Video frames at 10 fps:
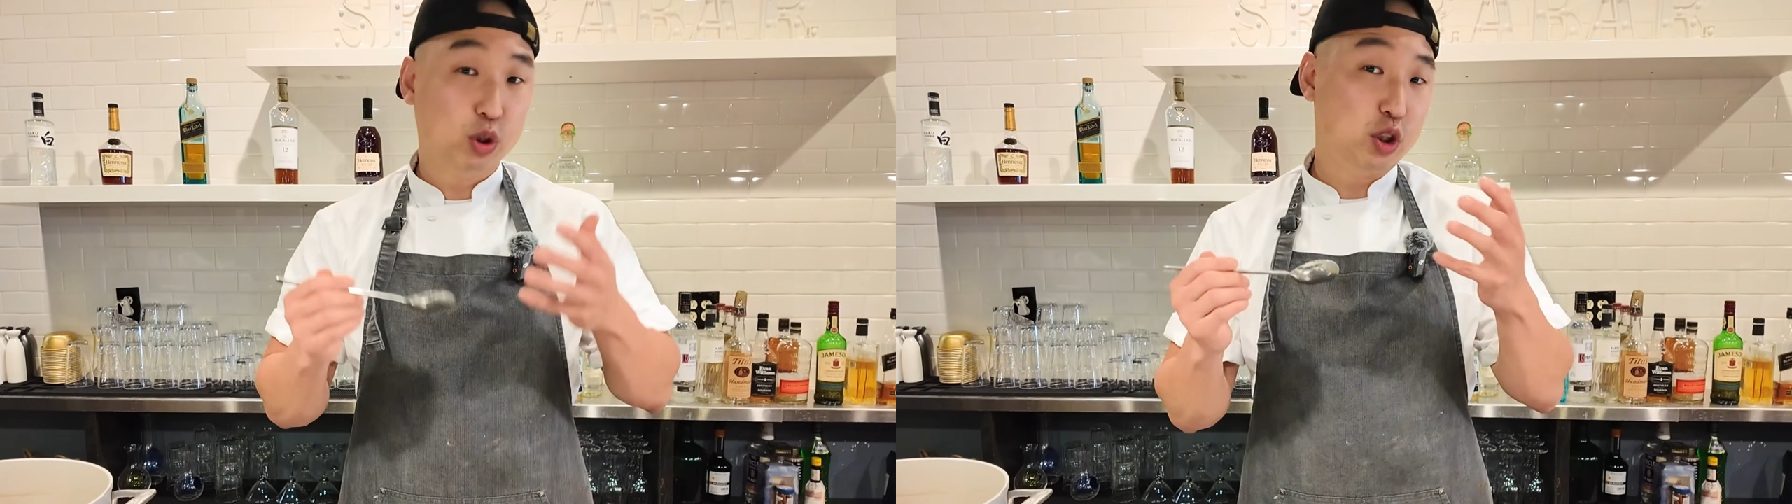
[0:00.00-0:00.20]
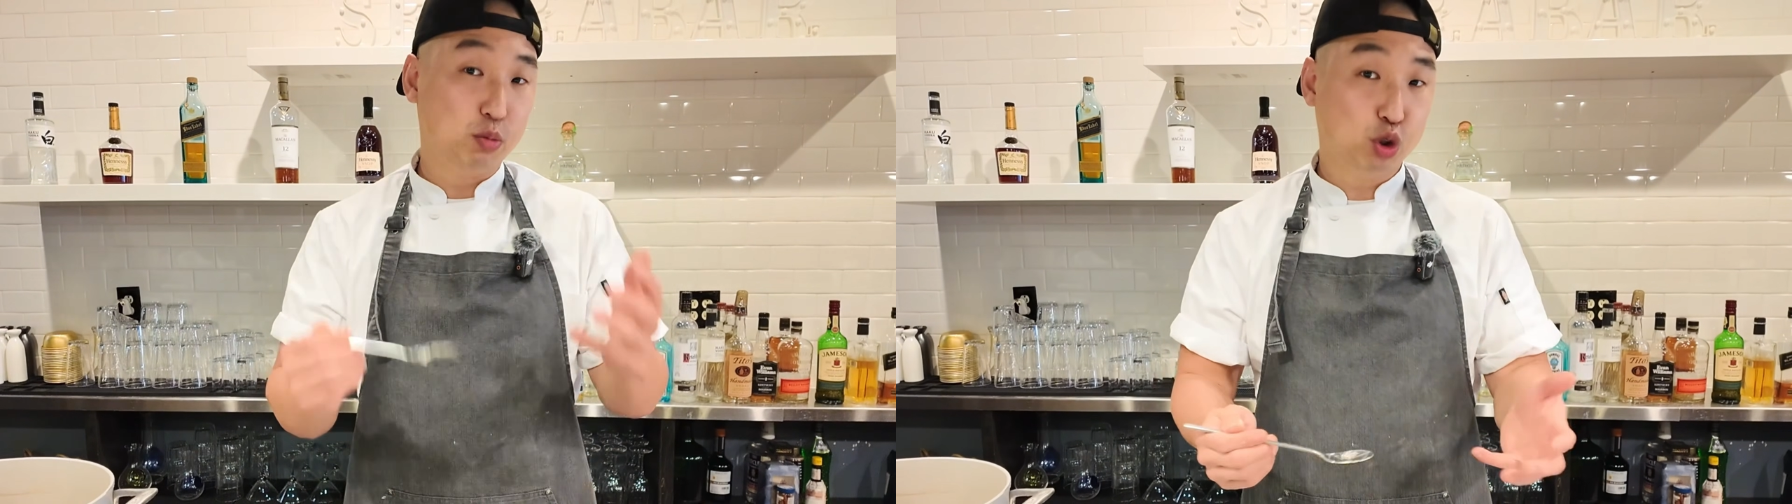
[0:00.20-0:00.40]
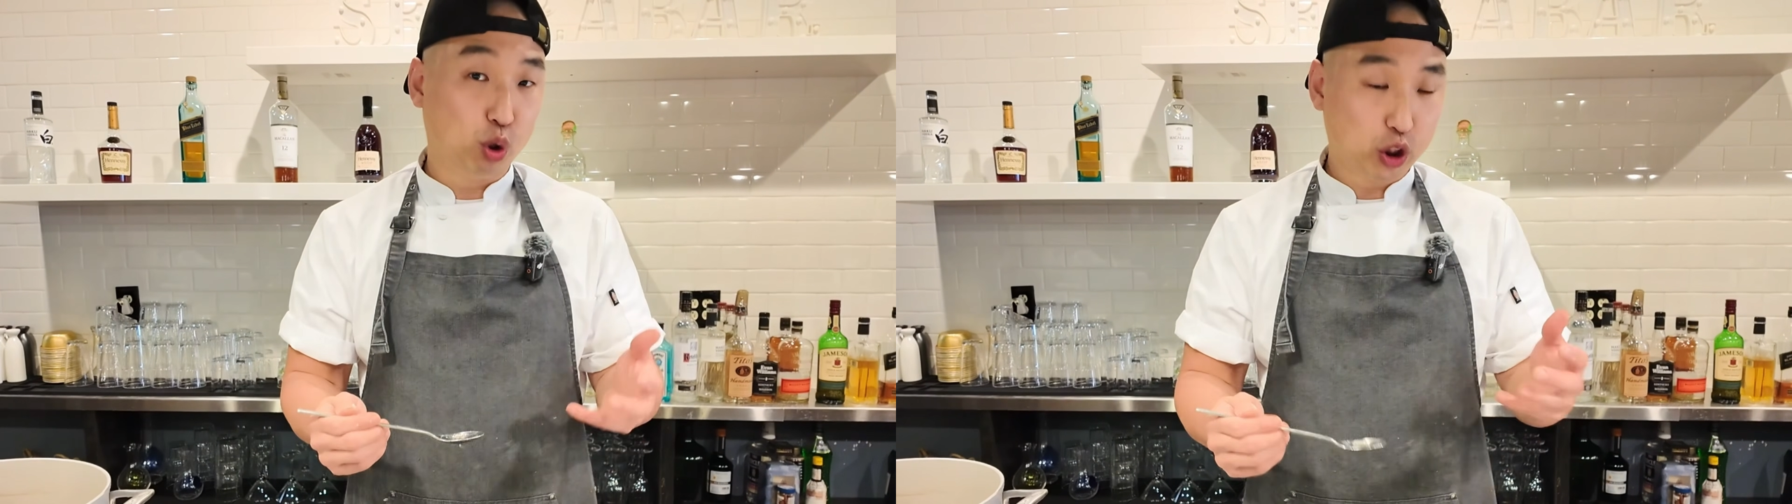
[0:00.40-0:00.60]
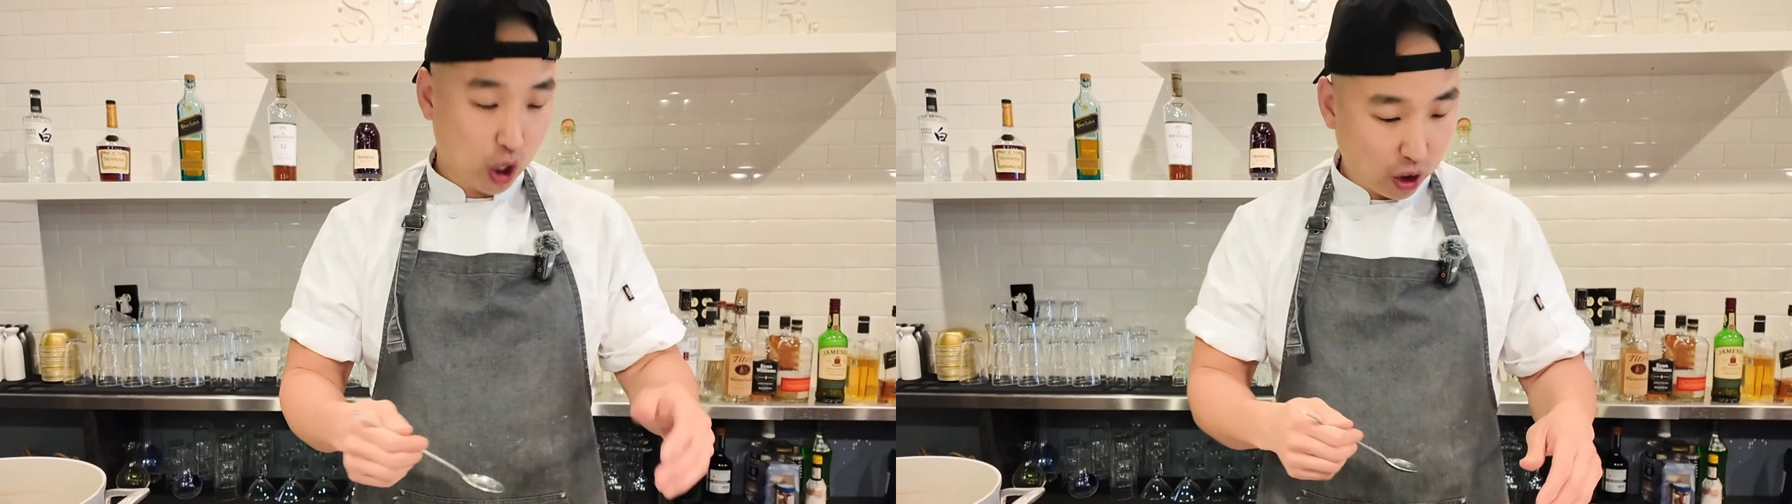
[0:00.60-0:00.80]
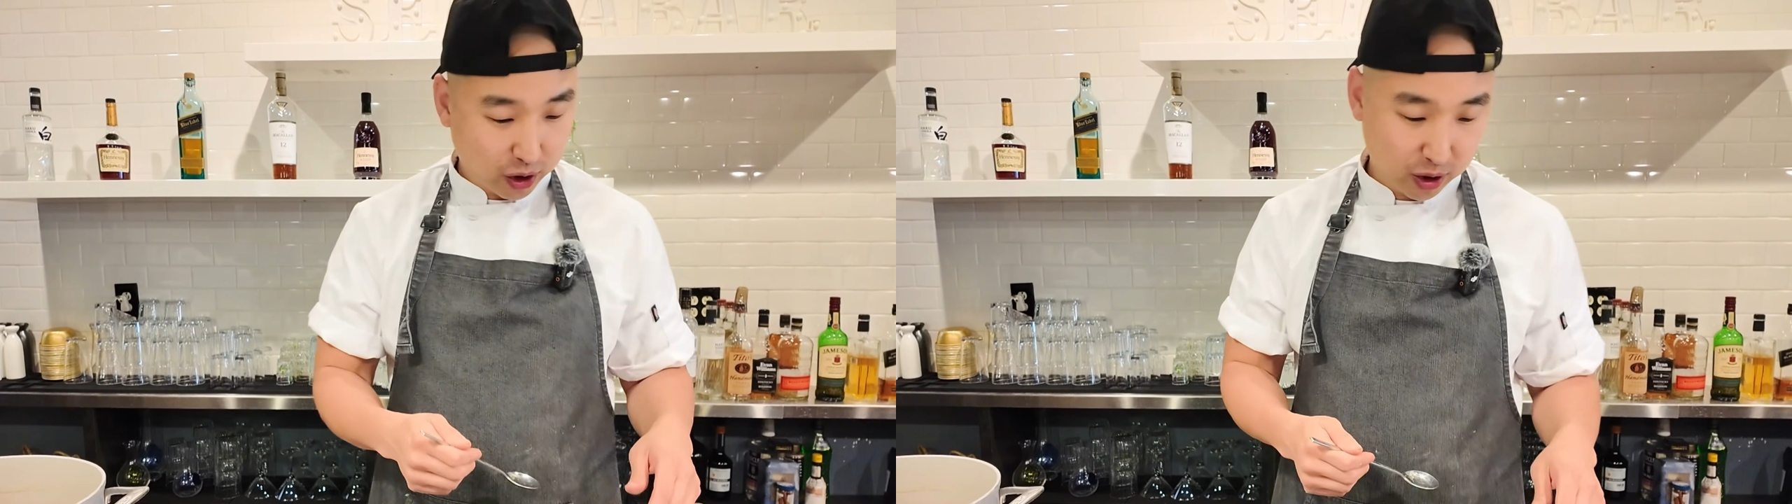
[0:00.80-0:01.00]
with some soy
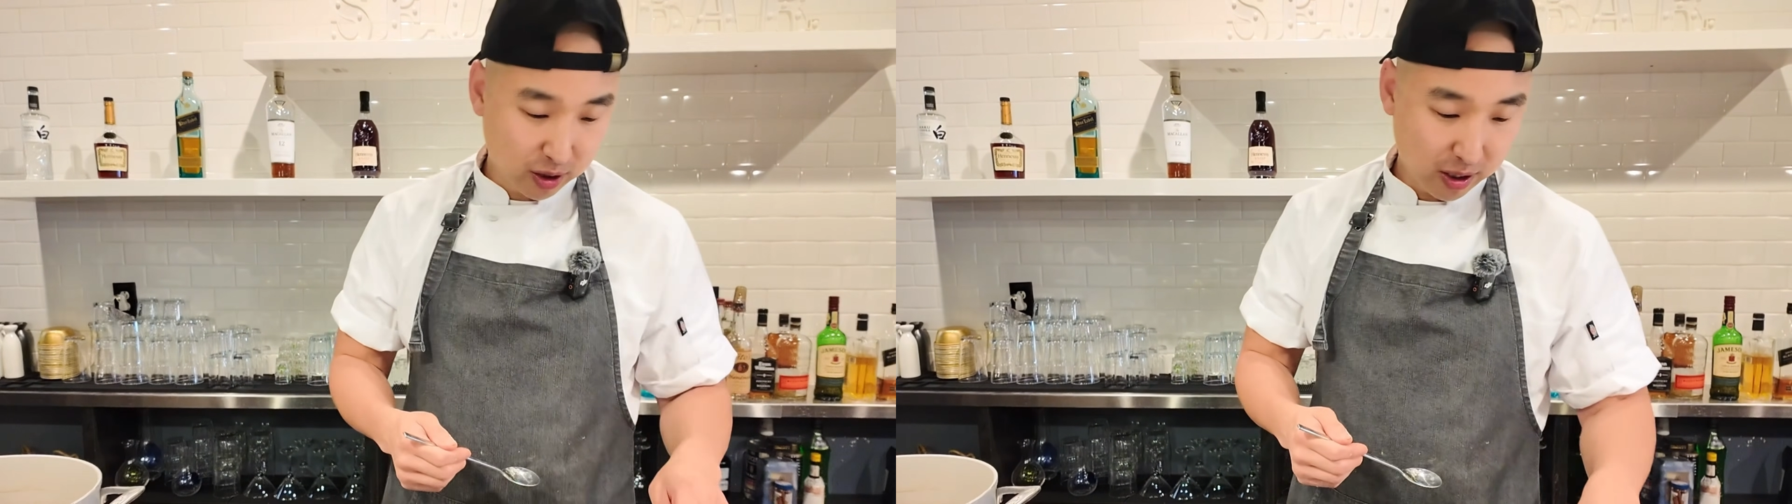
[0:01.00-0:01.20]
sauce.